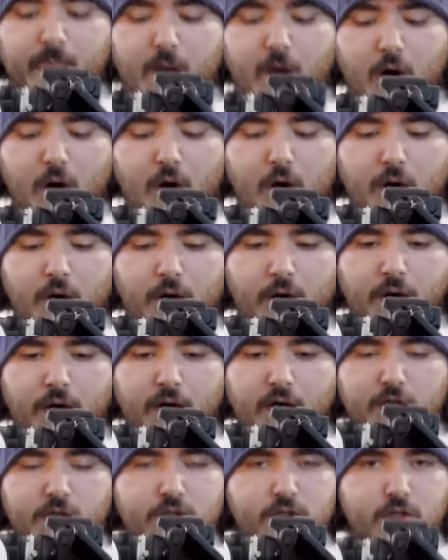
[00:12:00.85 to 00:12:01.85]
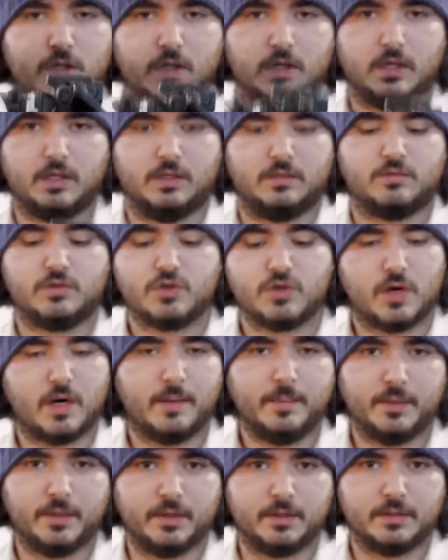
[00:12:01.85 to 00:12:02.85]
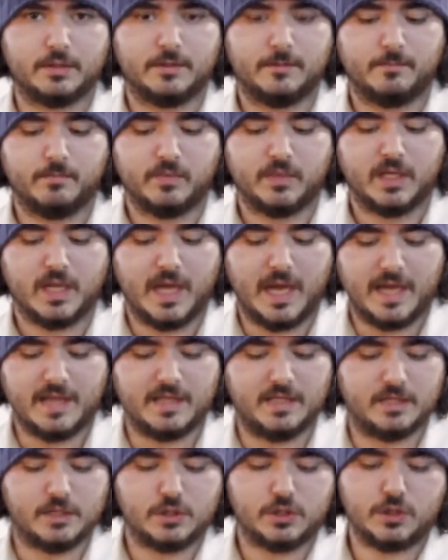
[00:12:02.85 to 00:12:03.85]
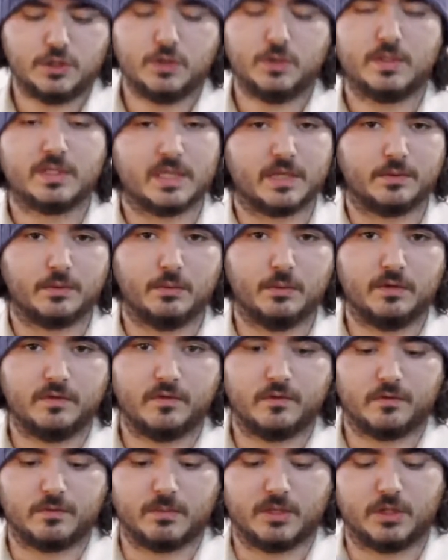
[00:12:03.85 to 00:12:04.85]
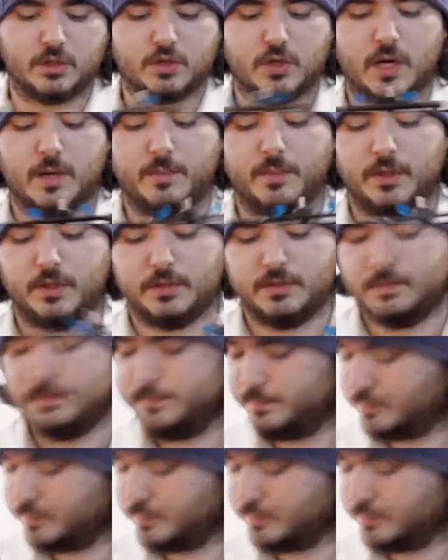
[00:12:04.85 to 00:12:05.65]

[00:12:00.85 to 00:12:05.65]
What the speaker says: on a tripod, and then as soon as I remove it from the tripod,